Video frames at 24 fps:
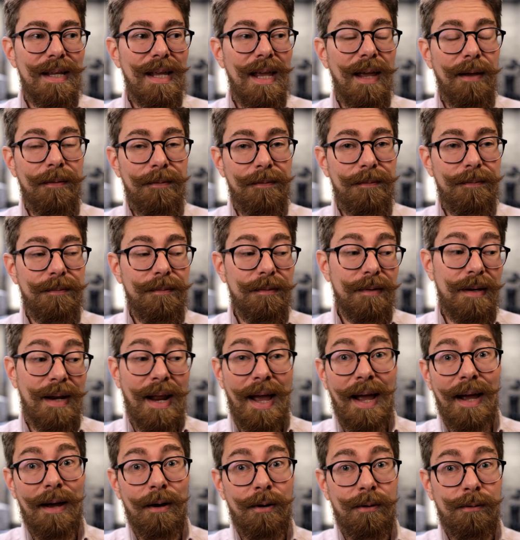if
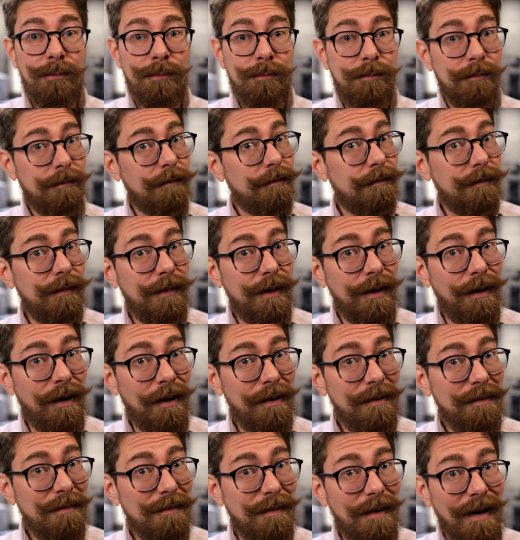now, you
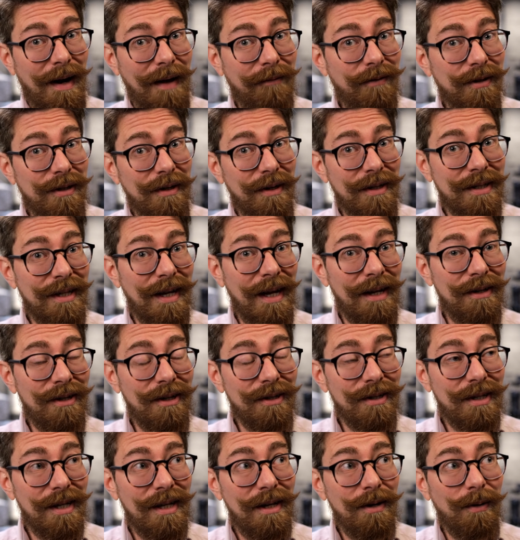know, an advertising
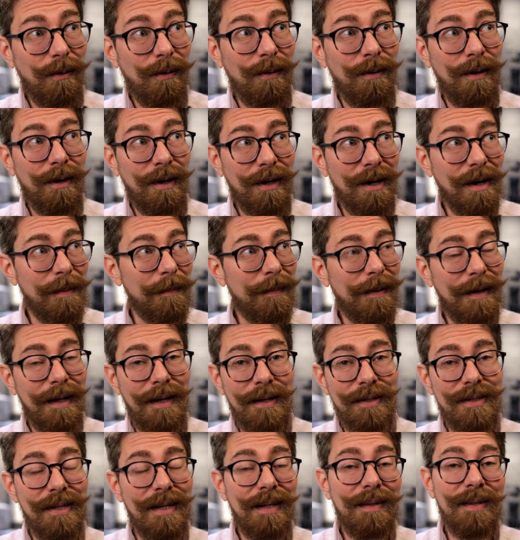agency or a company
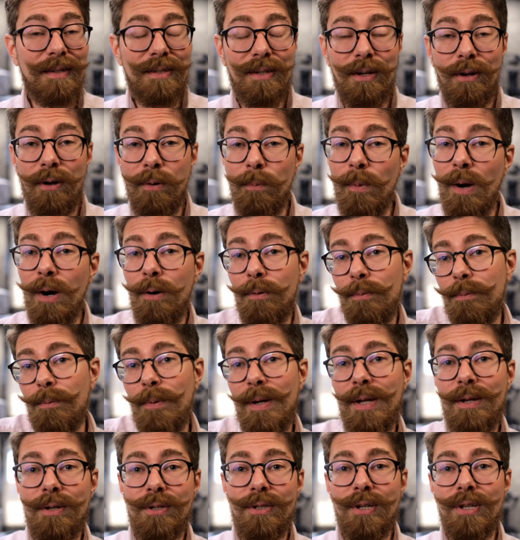are seeing this and going, well,
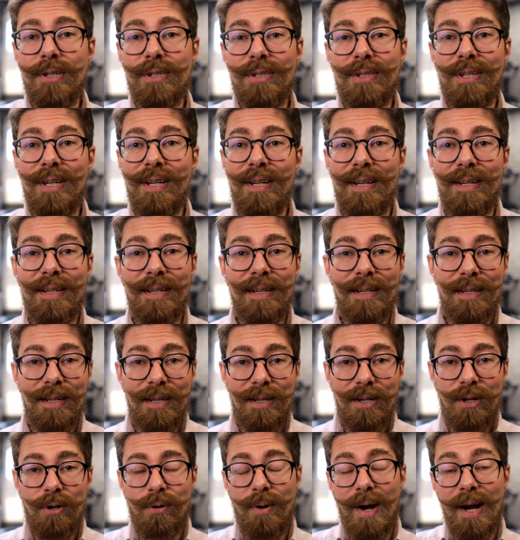we can just
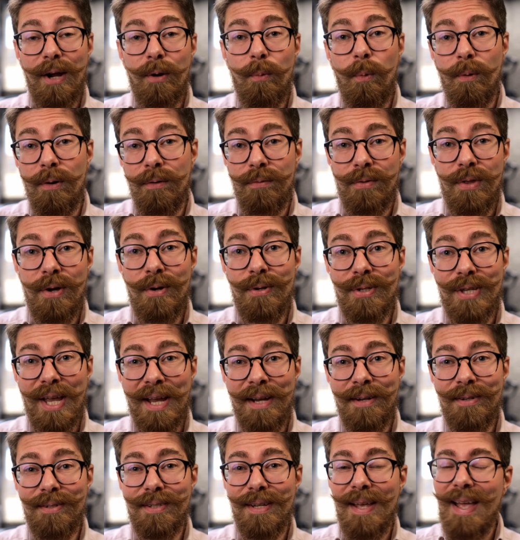crack one of those
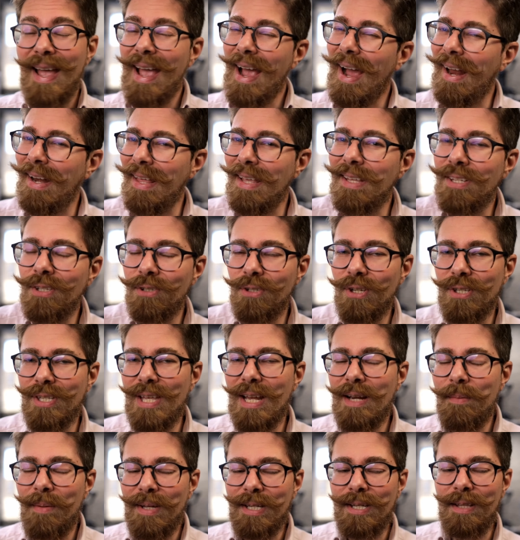out. And it isn't just
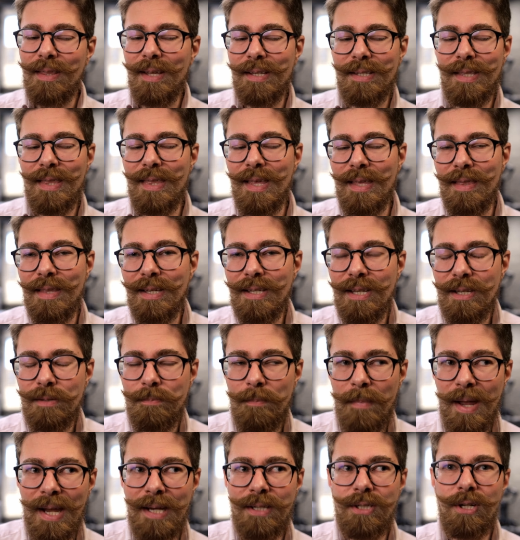animated. That's the thing. This is
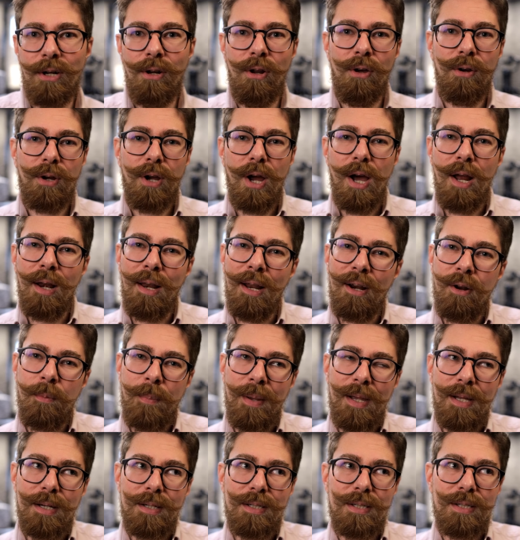made to look a little
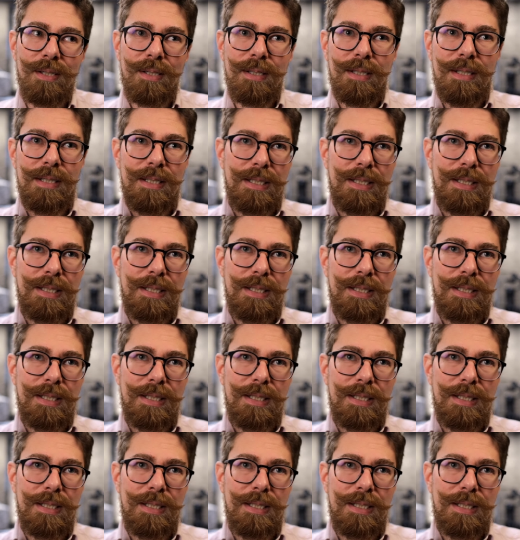bit